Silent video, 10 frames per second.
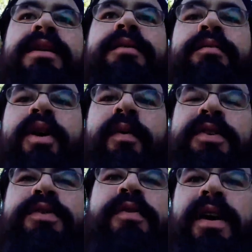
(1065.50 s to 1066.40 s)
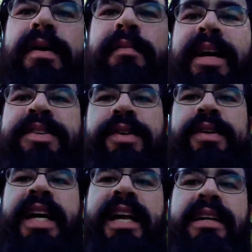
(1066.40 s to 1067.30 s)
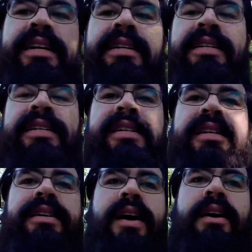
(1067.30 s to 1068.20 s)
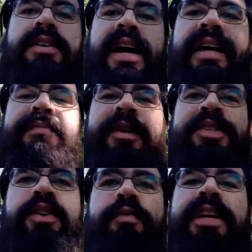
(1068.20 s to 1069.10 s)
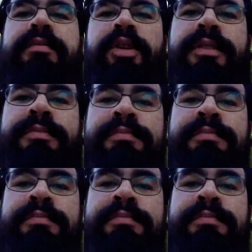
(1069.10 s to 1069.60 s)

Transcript: But we do want to make sure that our documents are readable